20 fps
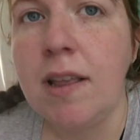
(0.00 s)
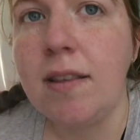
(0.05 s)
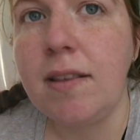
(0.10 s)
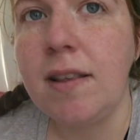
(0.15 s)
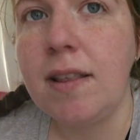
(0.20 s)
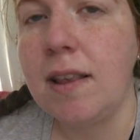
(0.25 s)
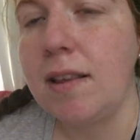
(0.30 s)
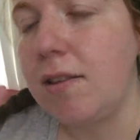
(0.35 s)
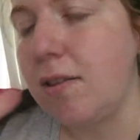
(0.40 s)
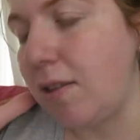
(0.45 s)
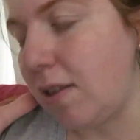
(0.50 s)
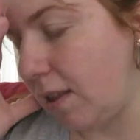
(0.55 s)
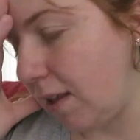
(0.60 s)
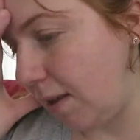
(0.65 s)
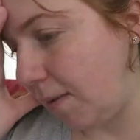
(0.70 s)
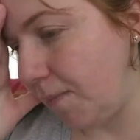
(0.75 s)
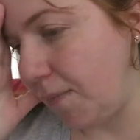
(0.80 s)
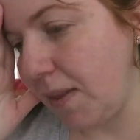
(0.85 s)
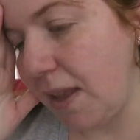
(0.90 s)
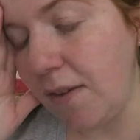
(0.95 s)
See, that's the
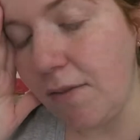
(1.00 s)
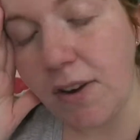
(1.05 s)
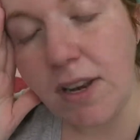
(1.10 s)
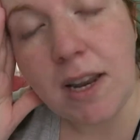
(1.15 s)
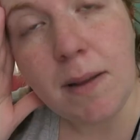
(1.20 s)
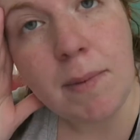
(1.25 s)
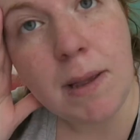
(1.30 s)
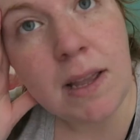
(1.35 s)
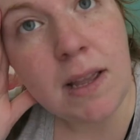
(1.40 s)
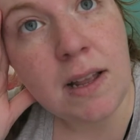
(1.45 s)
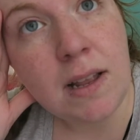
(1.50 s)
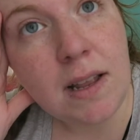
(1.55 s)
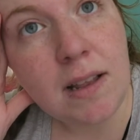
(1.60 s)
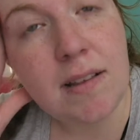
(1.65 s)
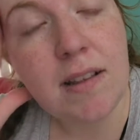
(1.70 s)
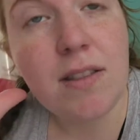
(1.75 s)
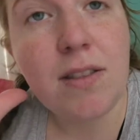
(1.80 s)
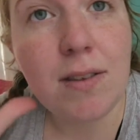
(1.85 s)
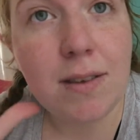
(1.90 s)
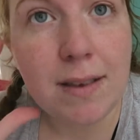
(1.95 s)
thing. Every time
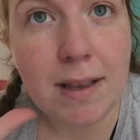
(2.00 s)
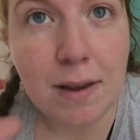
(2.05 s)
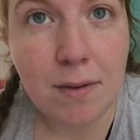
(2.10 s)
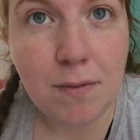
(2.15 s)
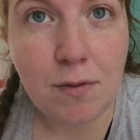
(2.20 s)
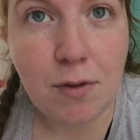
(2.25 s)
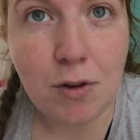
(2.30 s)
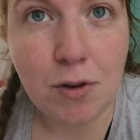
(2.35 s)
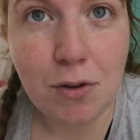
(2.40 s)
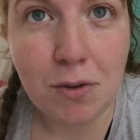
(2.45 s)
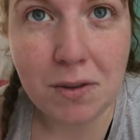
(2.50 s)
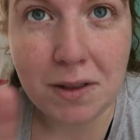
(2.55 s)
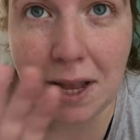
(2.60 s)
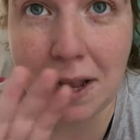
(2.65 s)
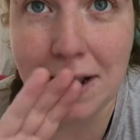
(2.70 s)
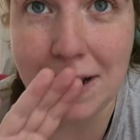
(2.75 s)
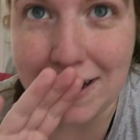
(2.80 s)
is it the same for you?